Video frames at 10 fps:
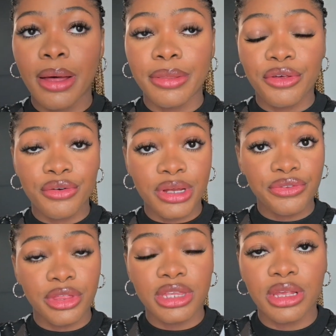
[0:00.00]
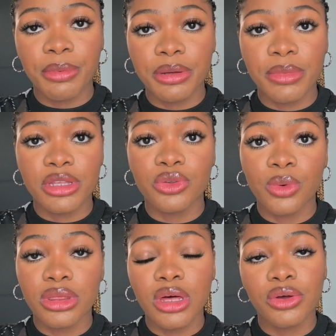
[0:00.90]
The rent for this apartment is
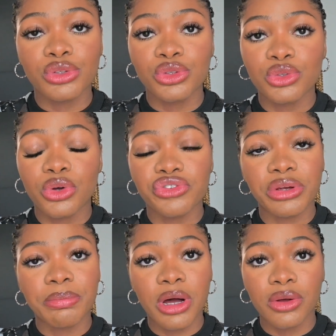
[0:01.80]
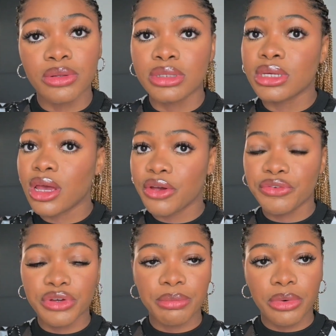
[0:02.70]
£1,200
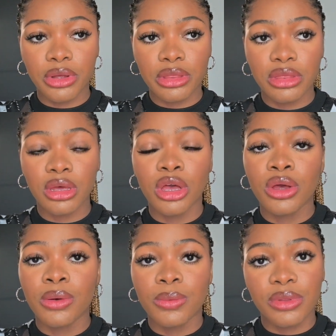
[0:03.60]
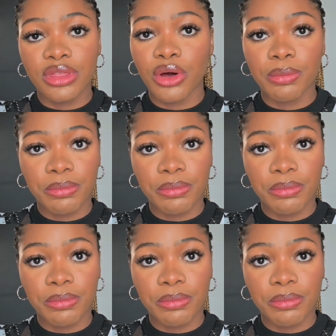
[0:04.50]
every month without